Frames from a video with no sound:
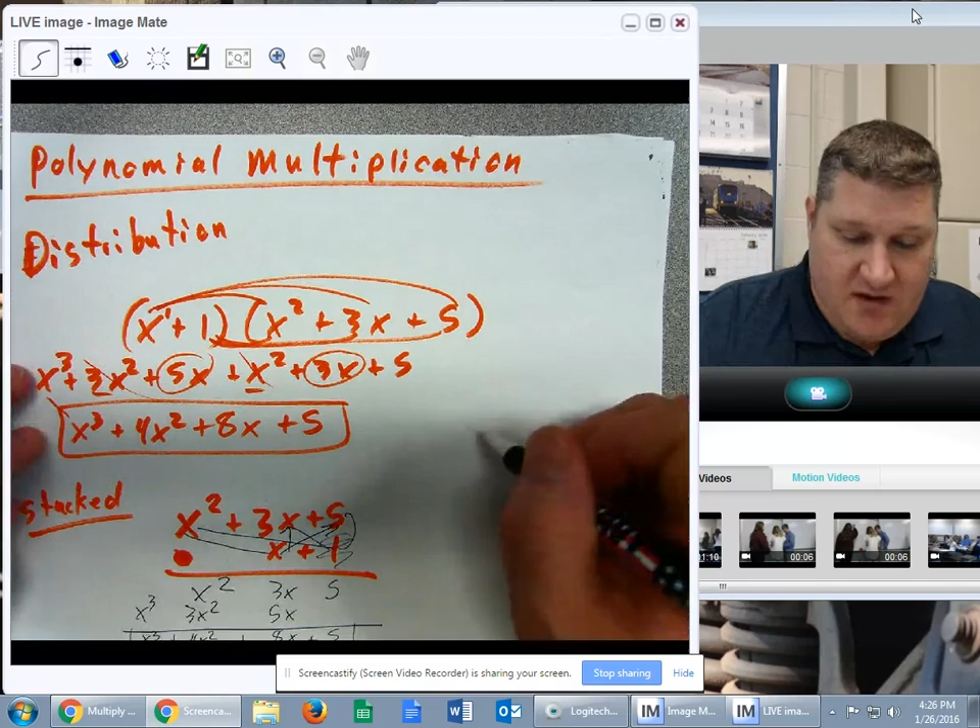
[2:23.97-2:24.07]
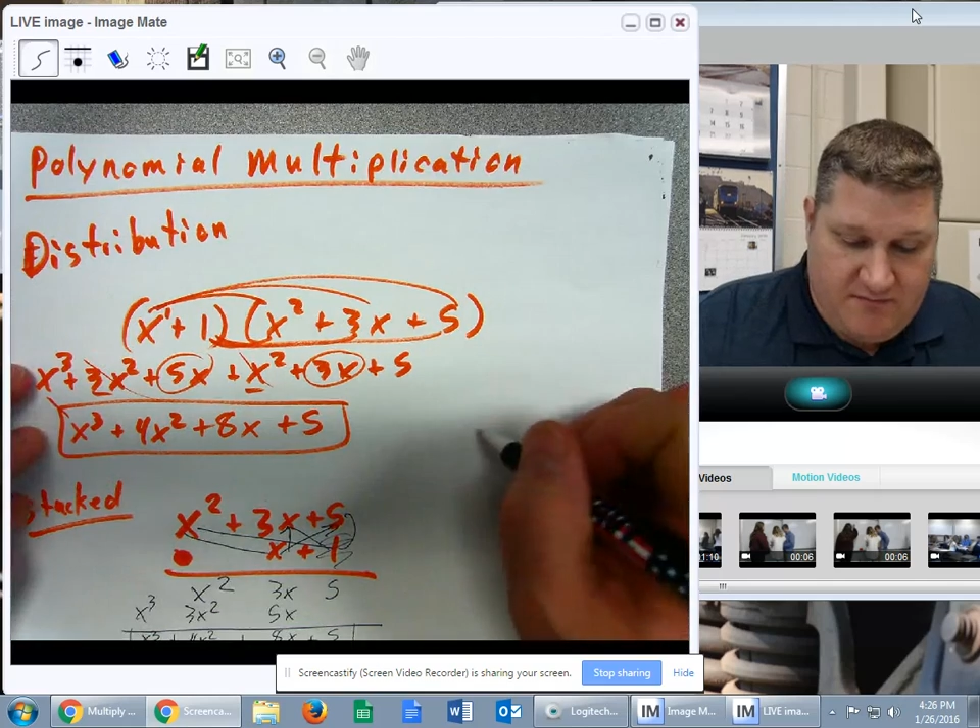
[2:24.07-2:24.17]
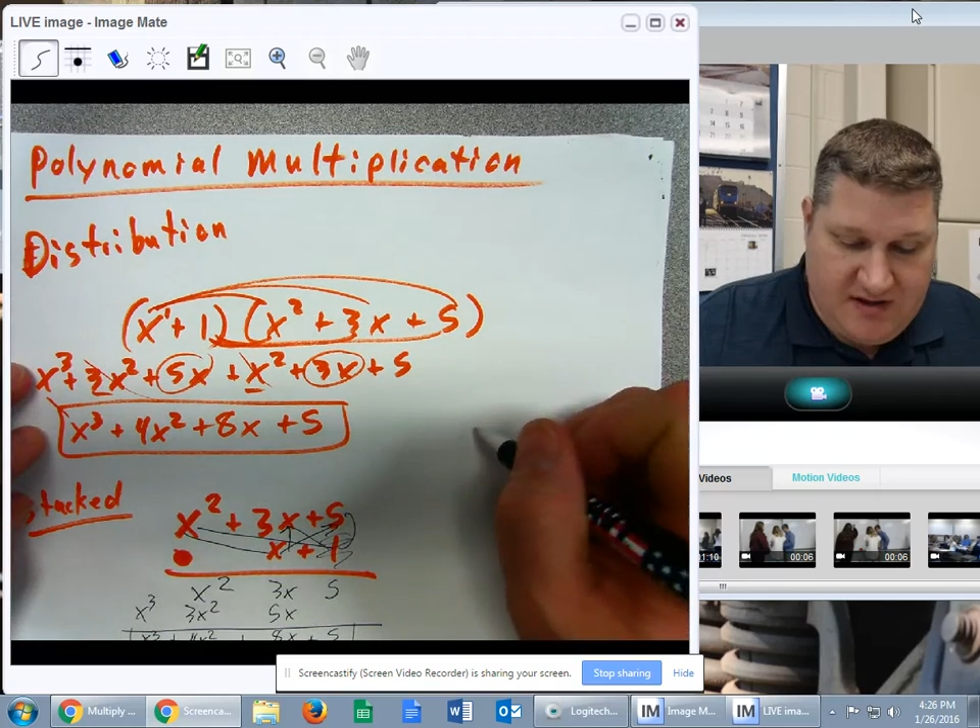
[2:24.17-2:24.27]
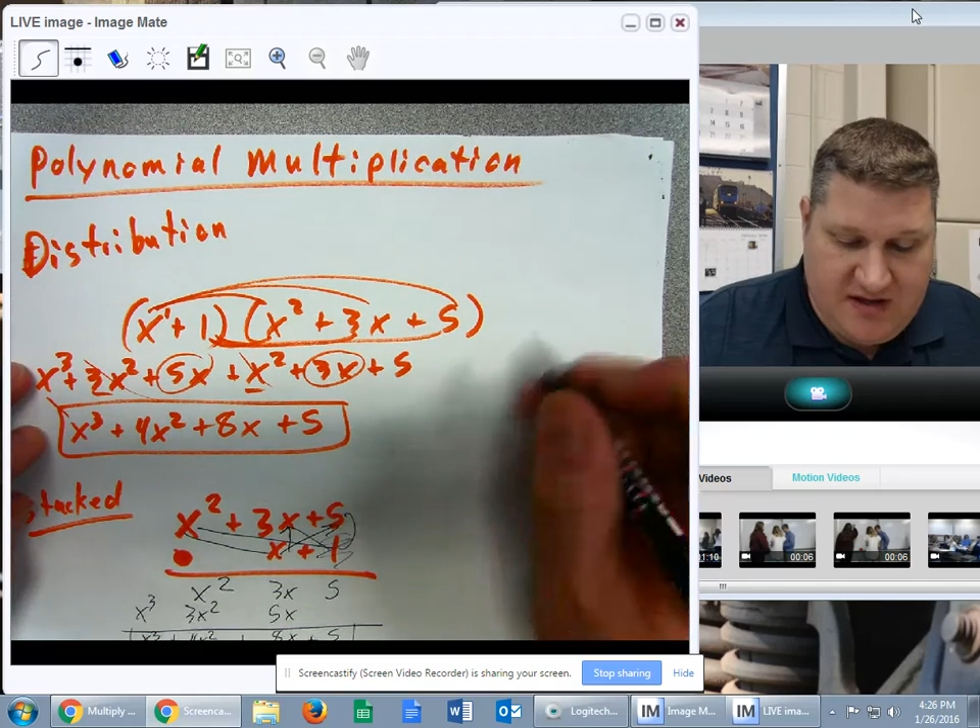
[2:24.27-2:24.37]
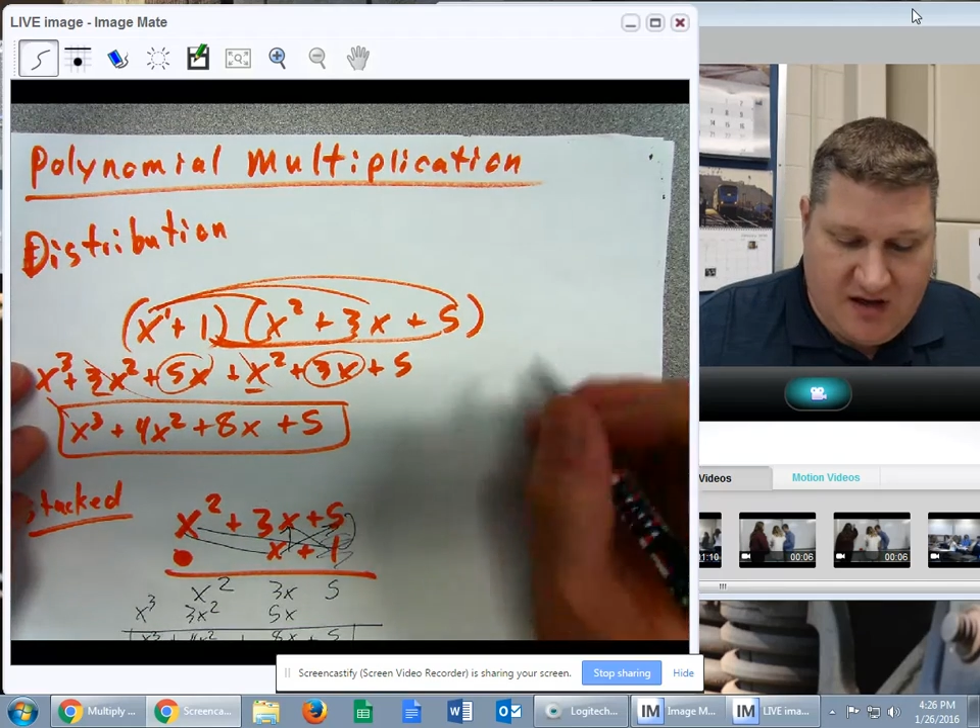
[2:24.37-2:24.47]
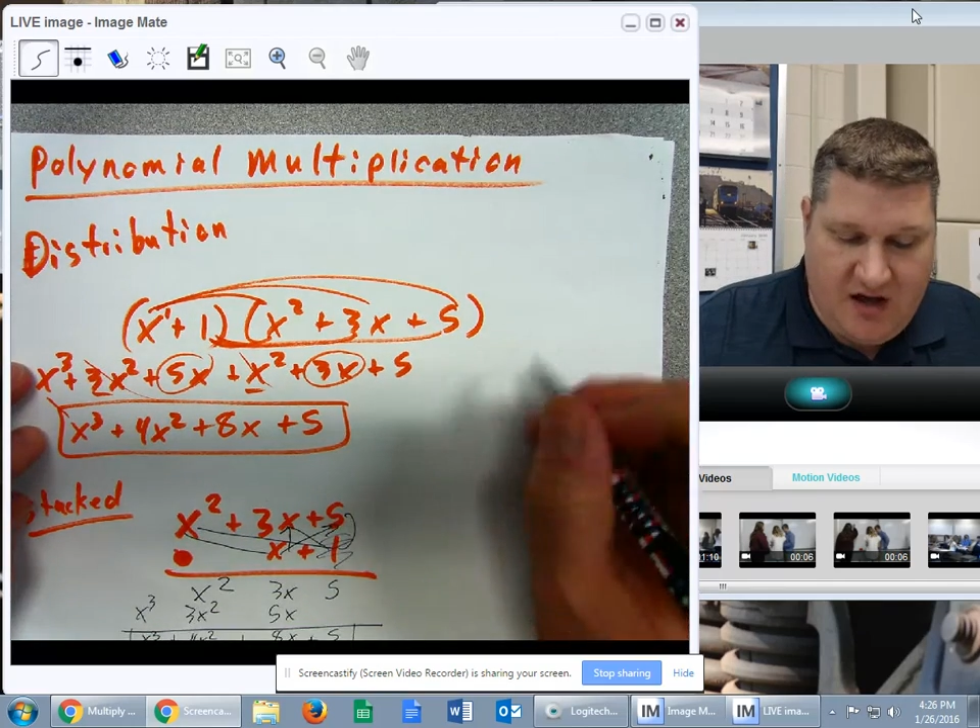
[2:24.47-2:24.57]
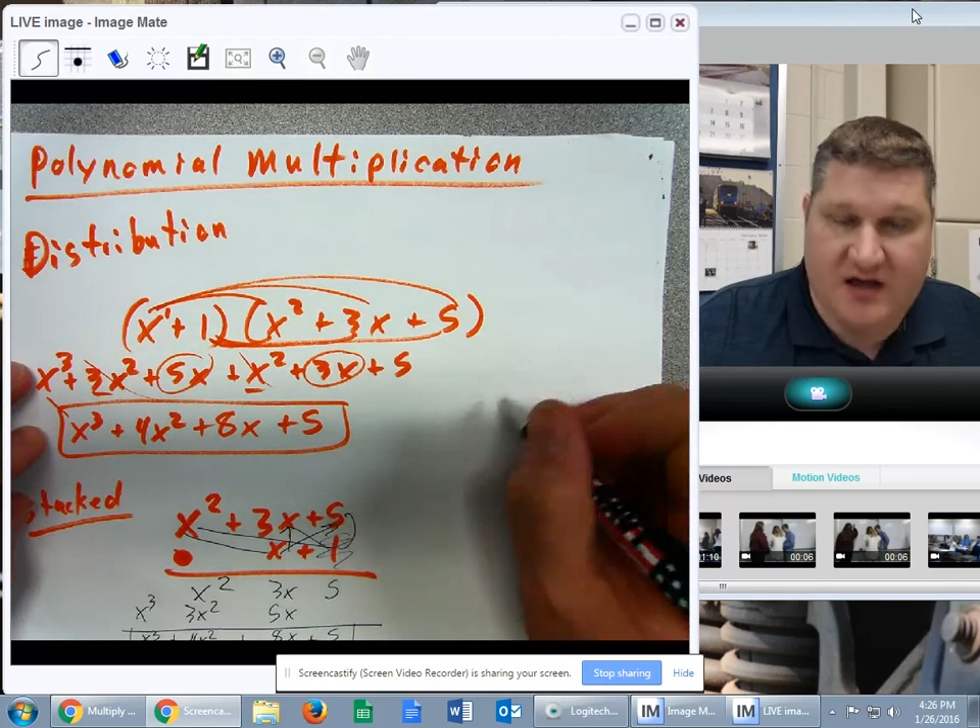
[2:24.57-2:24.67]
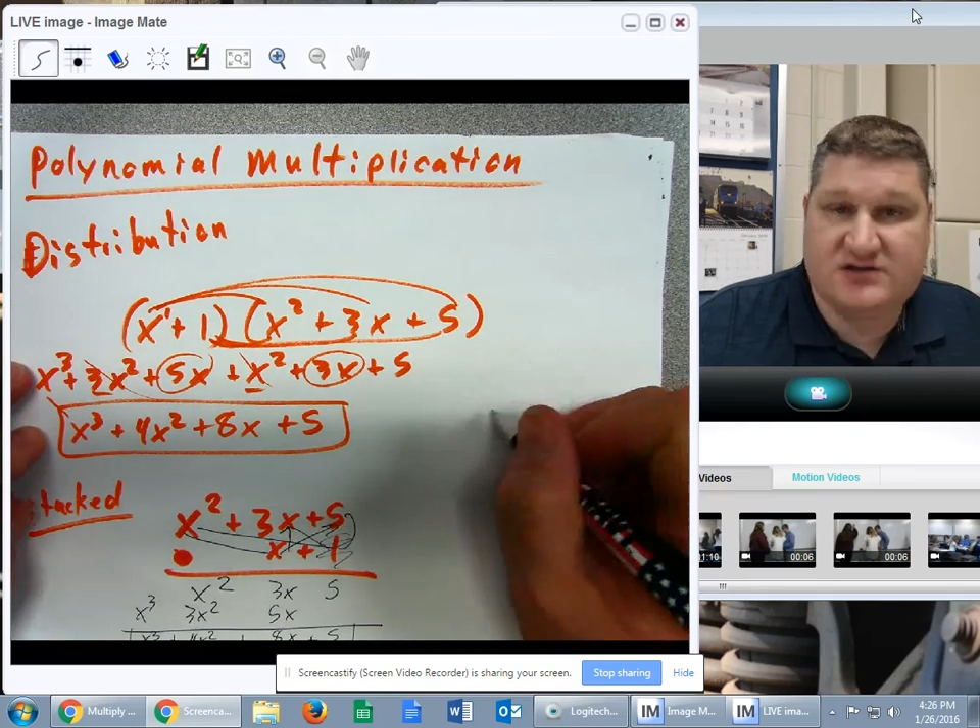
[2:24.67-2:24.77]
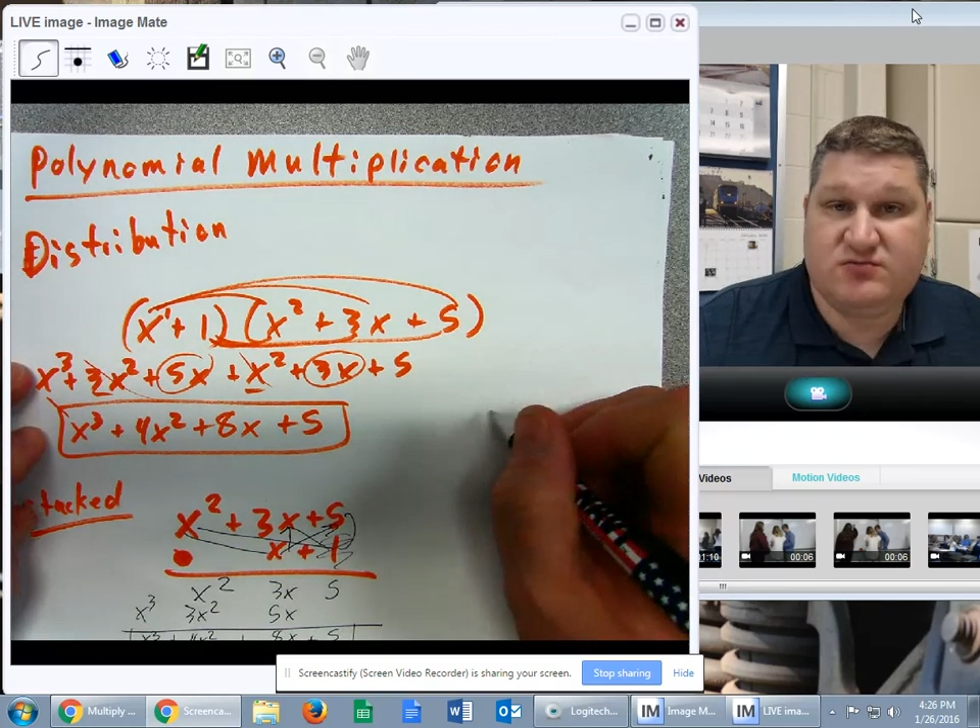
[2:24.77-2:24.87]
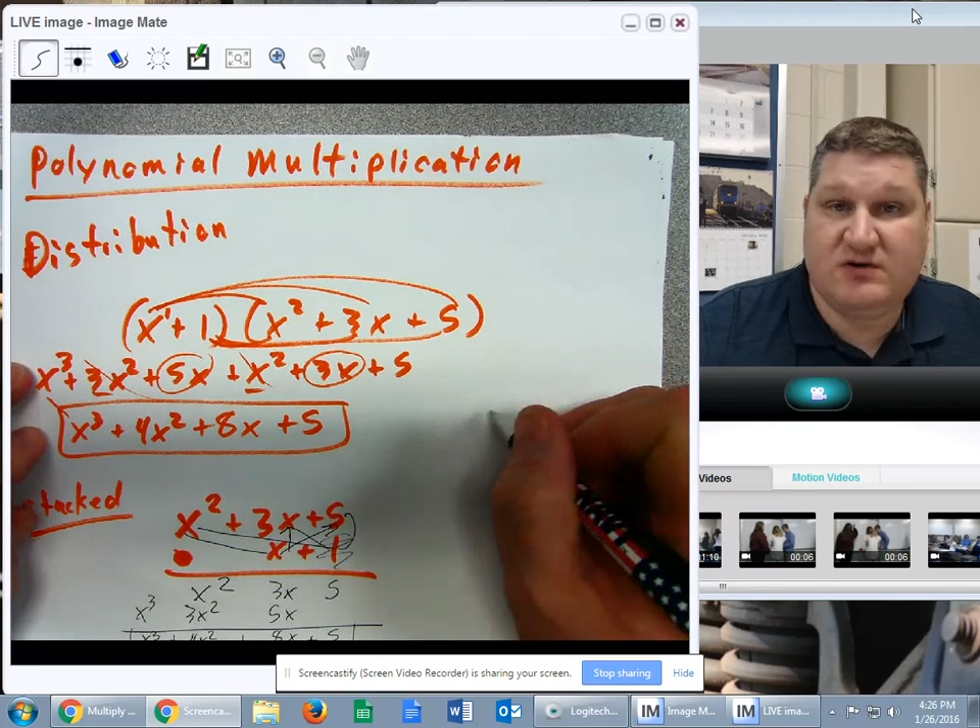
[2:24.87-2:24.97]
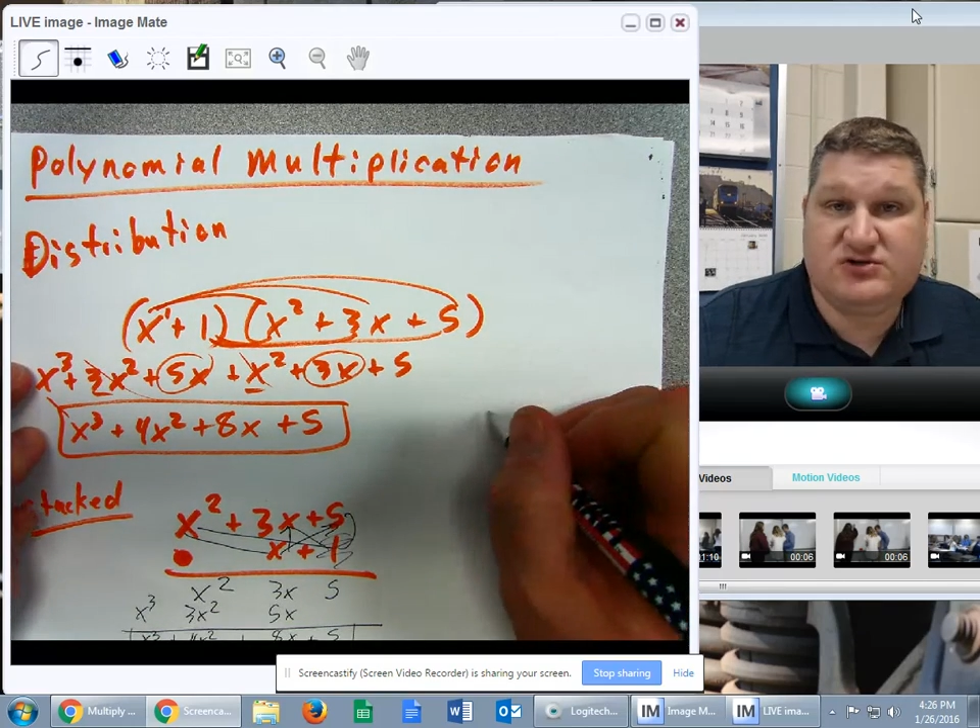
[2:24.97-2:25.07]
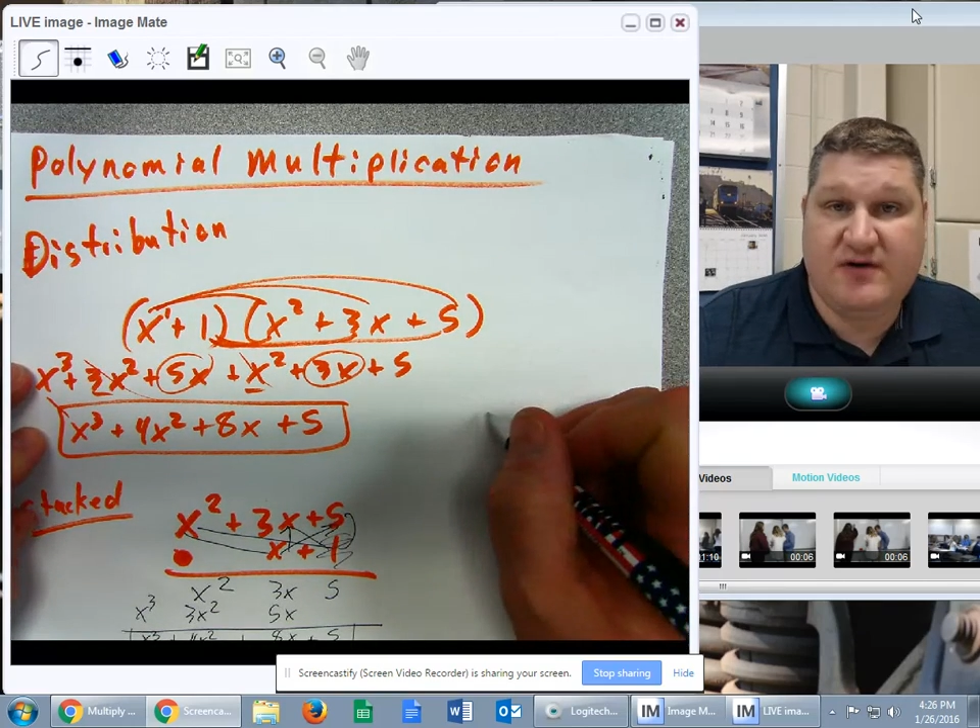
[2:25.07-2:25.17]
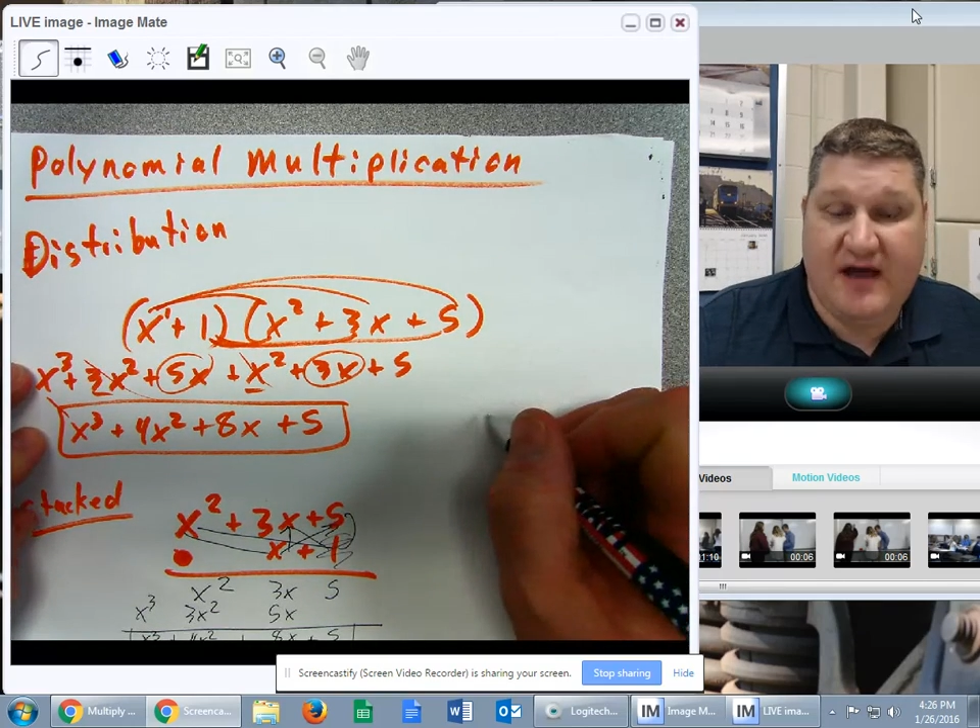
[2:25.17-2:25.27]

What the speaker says: Because what you